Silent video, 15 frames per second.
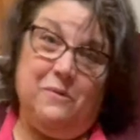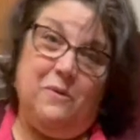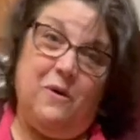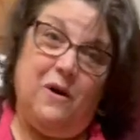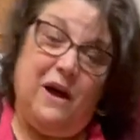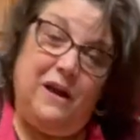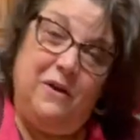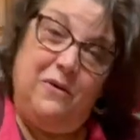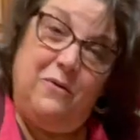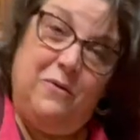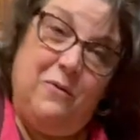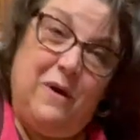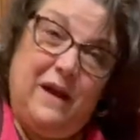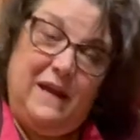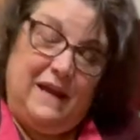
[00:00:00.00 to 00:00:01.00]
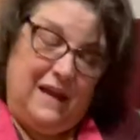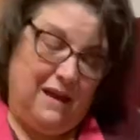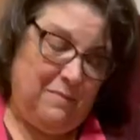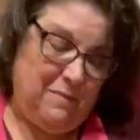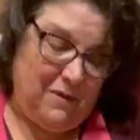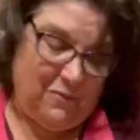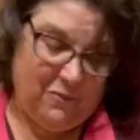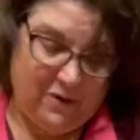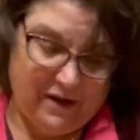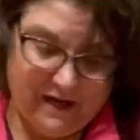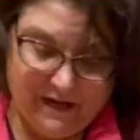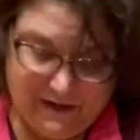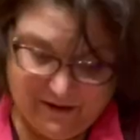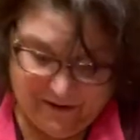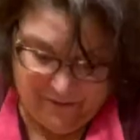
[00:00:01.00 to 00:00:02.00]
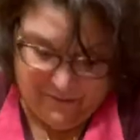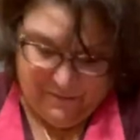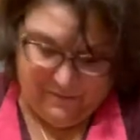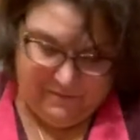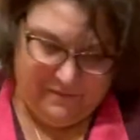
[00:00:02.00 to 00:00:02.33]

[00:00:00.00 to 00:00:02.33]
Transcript: who I am and what I do.